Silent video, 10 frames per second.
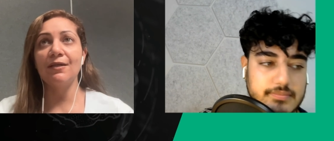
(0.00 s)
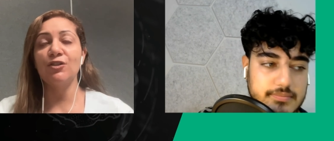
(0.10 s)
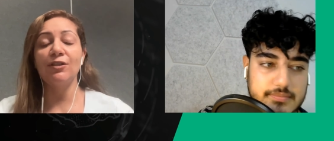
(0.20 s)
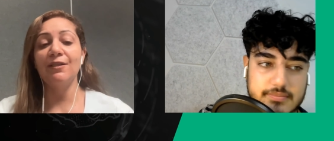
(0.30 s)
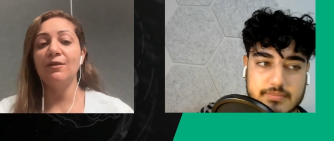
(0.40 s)
Speaker 1: that
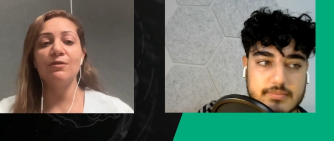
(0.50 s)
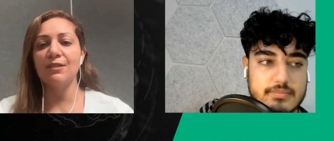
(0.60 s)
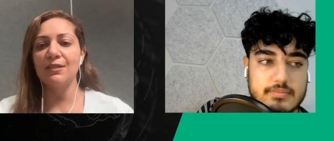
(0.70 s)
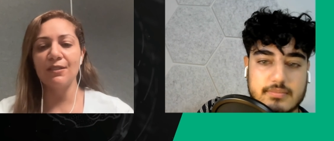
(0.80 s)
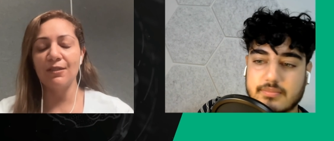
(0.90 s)
actually there
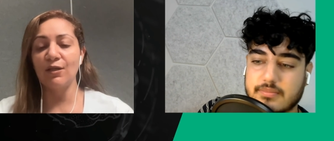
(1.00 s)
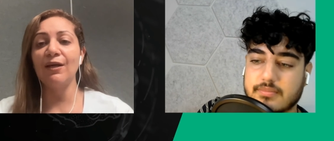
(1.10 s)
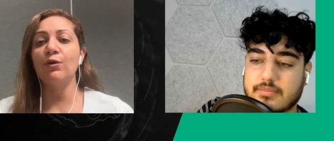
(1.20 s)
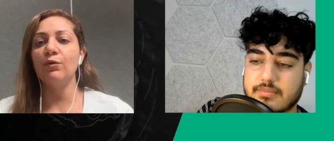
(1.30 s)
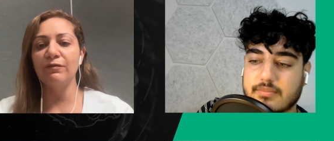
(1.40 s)
isn't an
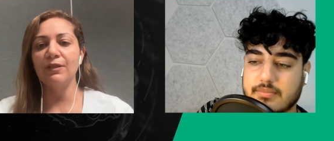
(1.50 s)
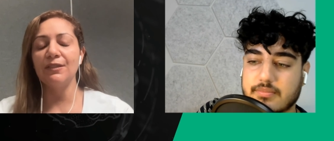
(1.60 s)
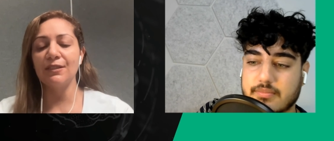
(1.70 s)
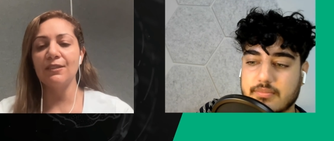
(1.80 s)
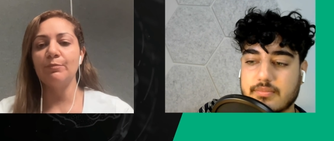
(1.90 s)

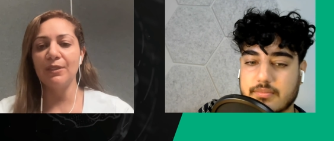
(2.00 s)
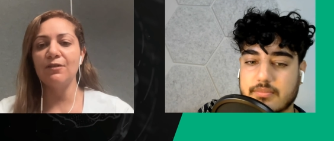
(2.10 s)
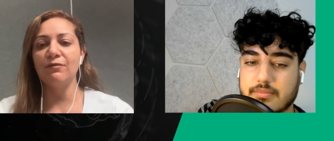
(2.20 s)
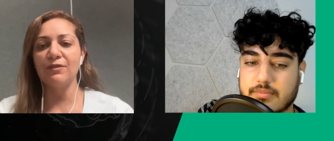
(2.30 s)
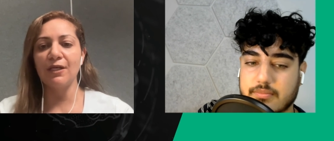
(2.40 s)
equivalent
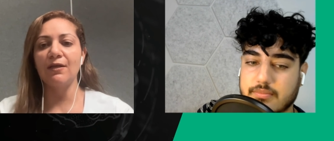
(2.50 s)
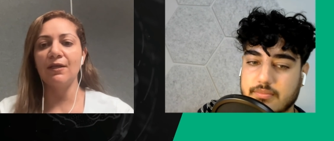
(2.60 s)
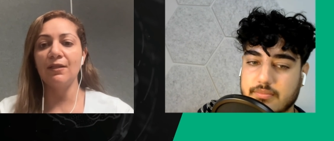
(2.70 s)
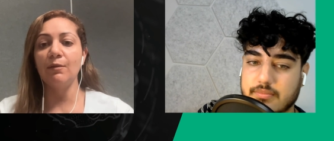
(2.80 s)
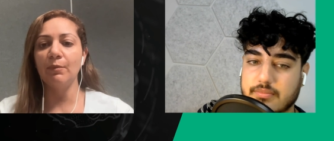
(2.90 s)
piece of
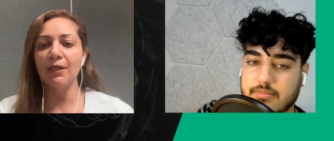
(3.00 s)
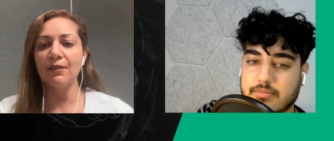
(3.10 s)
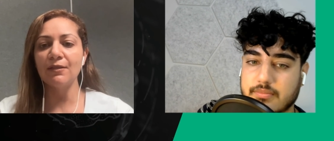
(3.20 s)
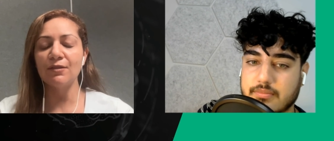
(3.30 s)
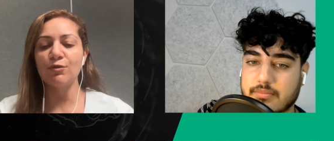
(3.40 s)
tech in the
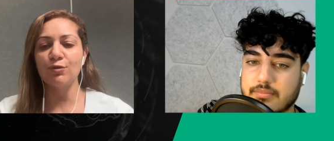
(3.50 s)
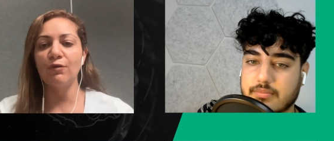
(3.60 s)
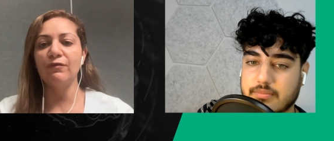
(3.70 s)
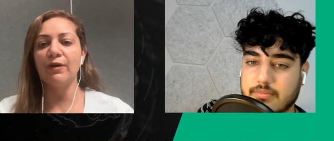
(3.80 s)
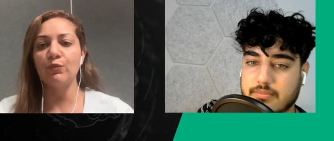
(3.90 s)
market to
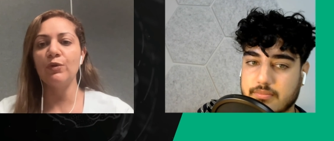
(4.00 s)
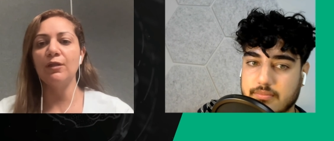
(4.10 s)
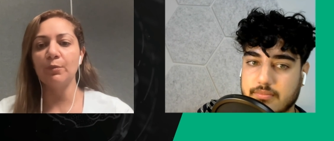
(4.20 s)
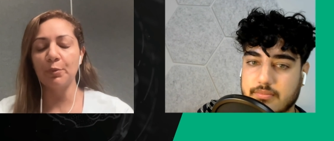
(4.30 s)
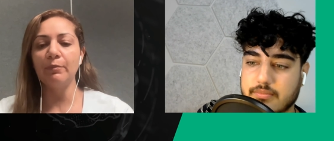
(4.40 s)
solve a
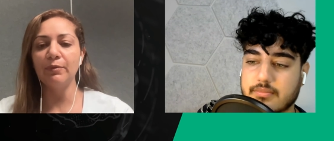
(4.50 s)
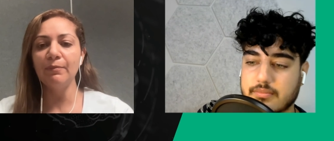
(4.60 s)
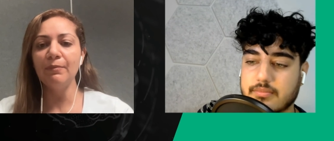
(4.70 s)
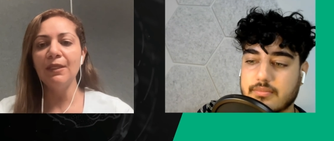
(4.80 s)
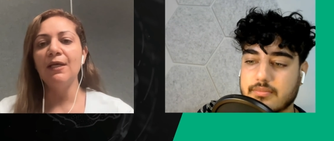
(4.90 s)
real
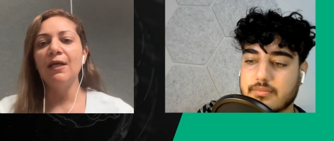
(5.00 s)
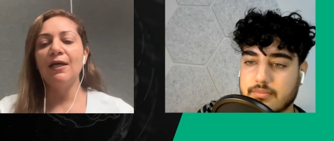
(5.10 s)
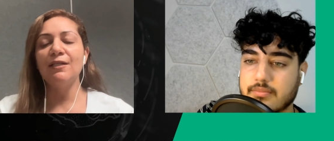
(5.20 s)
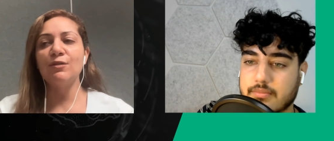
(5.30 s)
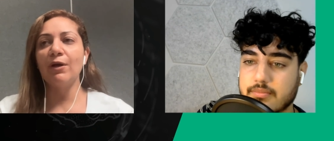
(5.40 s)
problem.
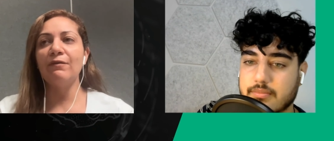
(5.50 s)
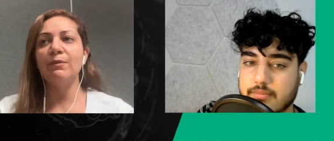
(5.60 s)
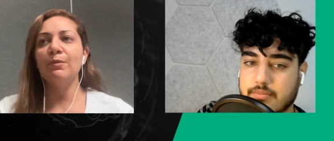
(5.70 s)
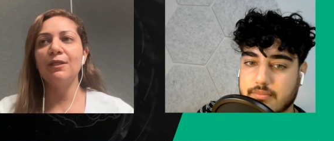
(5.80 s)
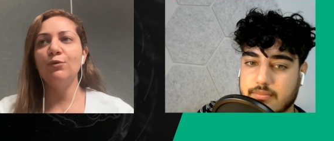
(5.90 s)
And so
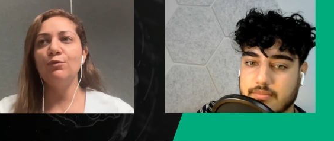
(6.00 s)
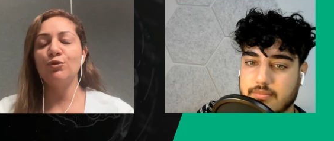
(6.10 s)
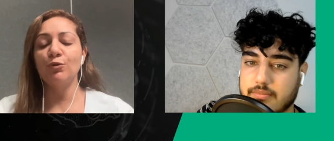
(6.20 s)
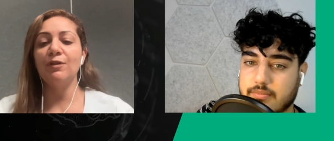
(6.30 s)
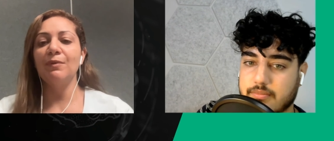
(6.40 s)
everybody who
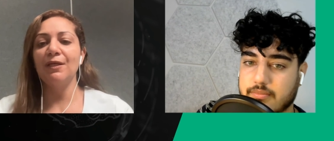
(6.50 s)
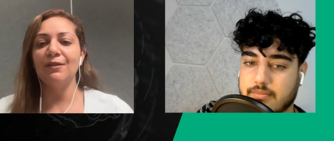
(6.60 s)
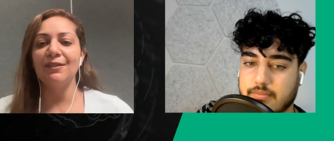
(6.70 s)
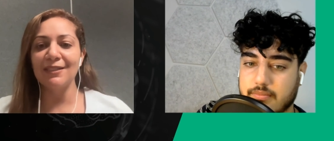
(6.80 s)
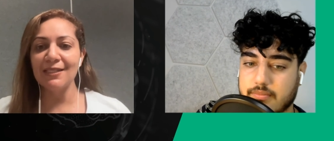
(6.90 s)
joined
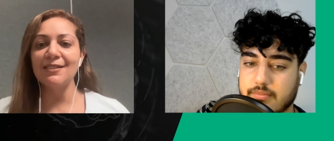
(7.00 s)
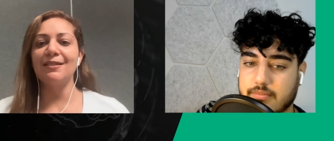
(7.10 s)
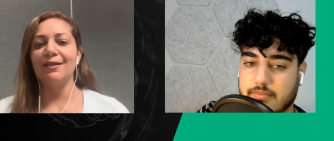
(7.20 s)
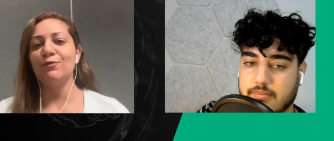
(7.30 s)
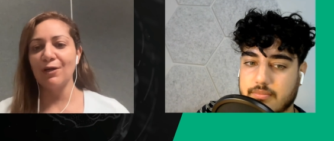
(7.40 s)
me on the
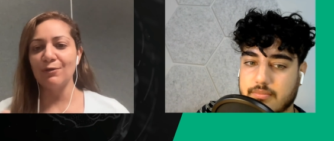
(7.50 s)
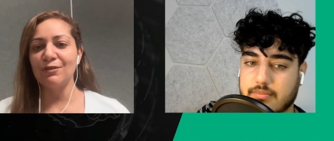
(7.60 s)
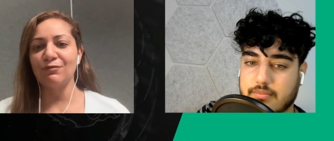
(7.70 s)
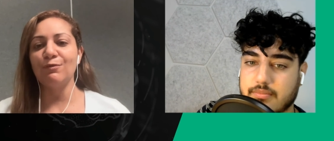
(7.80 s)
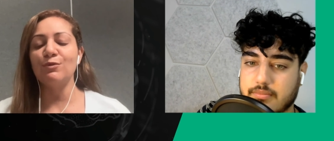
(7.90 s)
testing
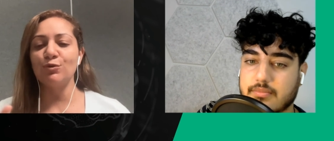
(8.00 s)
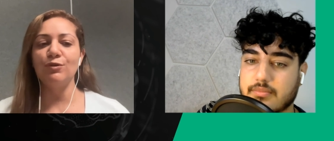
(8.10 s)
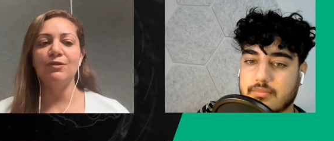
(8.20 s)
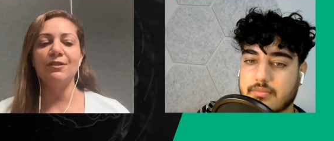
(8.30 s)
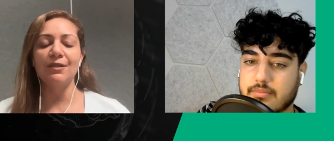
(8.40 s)
rounds from
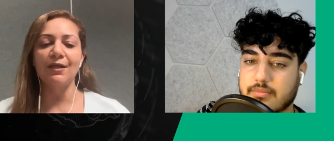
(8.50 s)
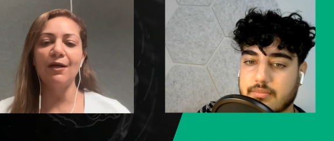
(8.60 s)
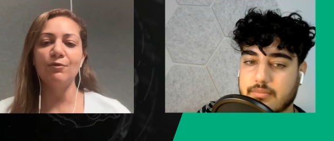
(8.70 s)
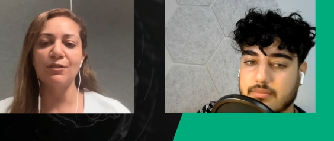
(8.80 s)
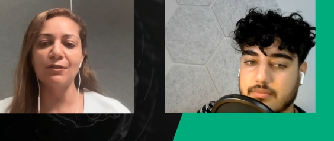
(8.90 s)
students and
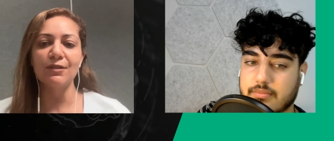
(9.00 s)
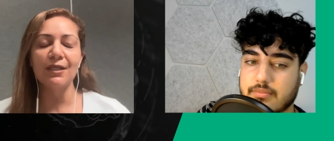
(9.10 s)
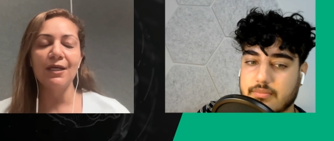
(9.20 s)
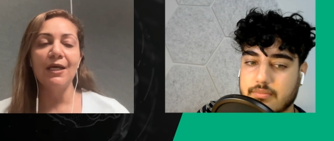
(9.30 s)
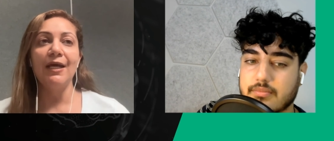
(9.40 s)

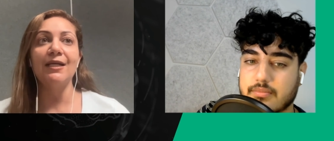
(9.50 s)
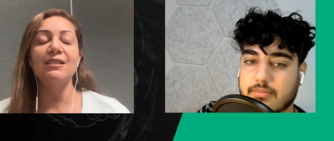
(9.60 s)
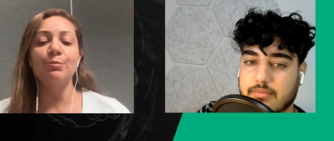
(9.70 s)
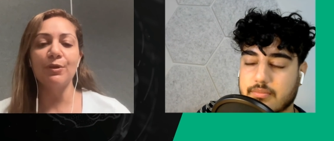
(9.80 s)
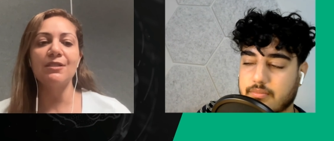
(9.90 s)
councils
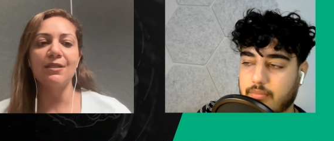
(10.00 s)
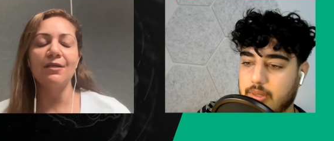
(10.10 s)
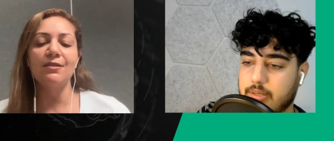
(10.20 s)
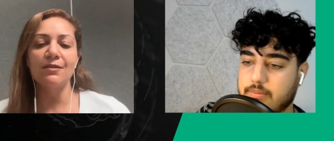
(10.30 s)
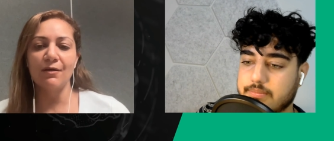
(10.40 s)
expressed
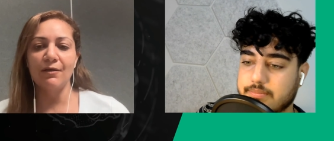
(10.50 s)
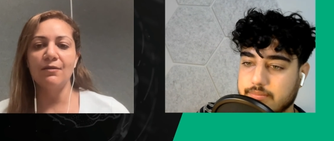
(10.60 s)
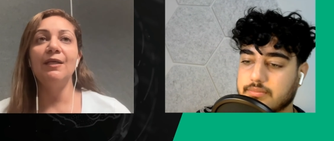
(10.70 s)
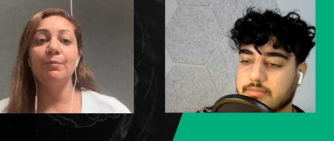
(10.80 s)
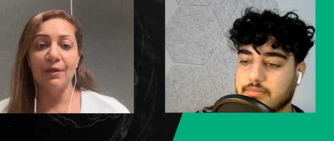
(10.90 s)
their
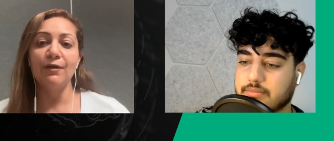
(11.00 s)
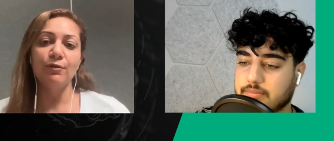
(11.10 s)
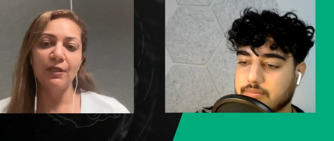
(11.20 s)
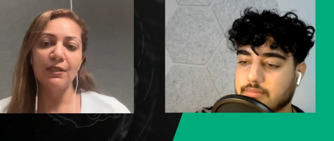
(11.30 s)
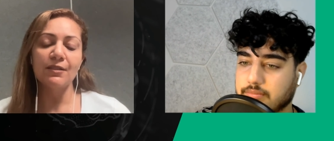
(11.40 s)
desire to keep their
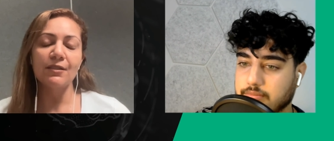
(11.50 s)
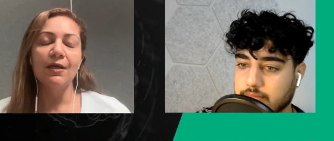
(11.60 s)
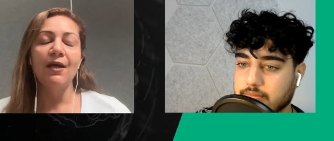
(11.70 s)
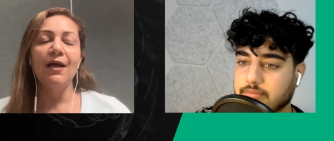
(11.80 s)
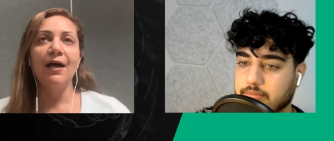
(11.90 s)

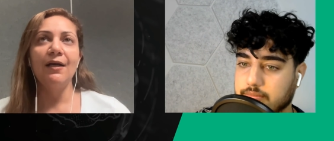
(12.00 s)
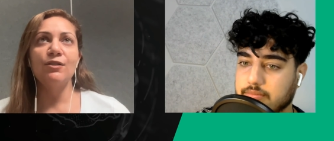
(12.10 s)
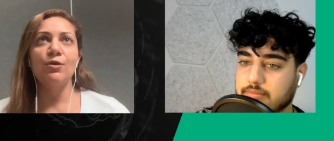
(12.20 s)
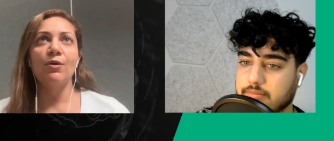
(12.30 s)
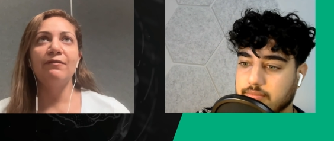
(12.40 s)
units.
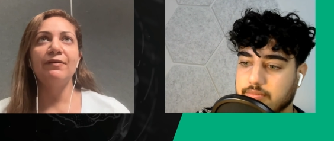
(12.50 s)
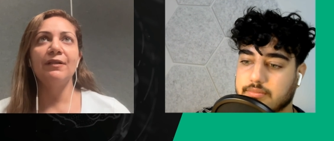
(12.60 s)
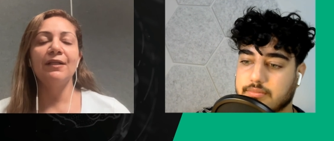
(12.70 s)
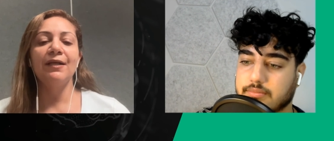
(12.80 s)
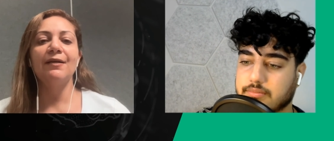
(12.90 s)
And so I
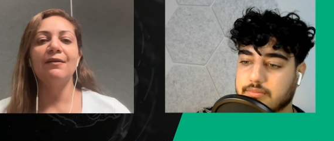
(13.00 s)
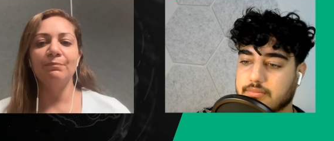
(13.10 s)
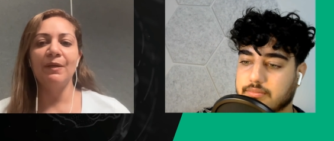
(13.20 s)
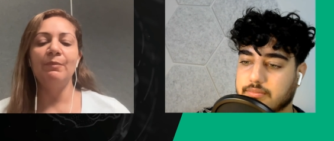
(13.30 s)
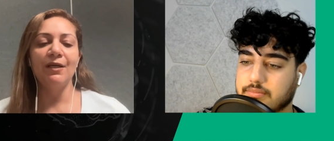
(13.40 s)
felt like
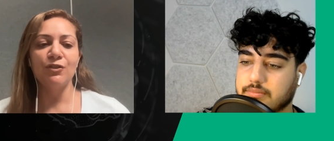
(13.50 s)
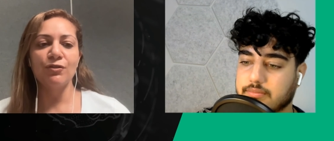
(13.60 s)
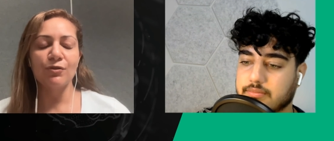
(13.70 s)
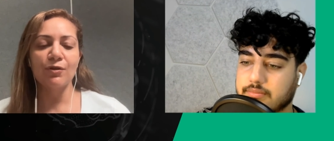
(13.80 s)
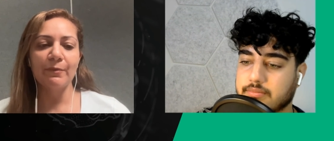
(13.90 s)
maybe I
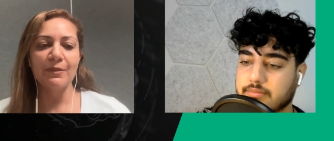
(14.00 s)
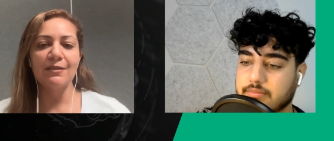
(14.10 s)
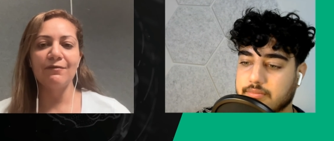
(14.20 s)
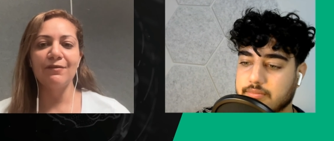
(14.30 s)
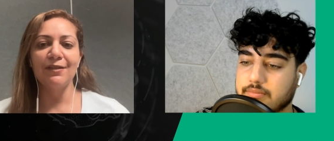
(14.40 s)
should try
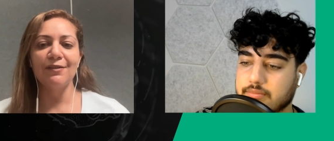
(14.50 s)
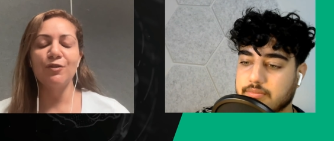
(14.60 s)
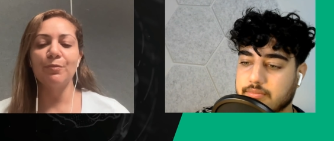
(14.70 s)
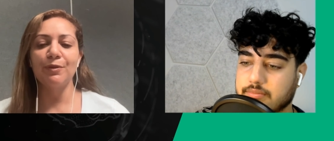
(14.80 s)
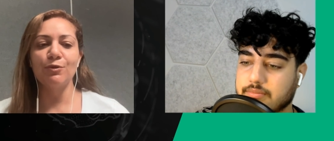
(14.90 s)
myself at the
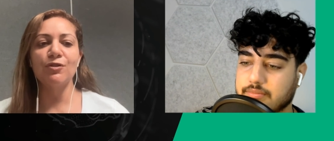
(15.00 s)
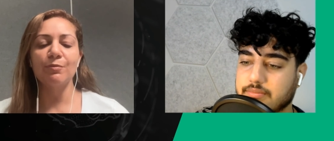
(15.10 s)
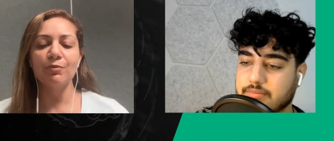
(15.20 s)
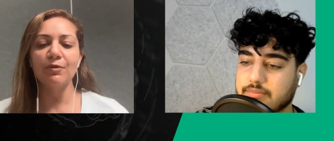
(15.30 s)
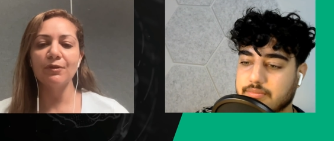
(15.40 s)
entrepreneurship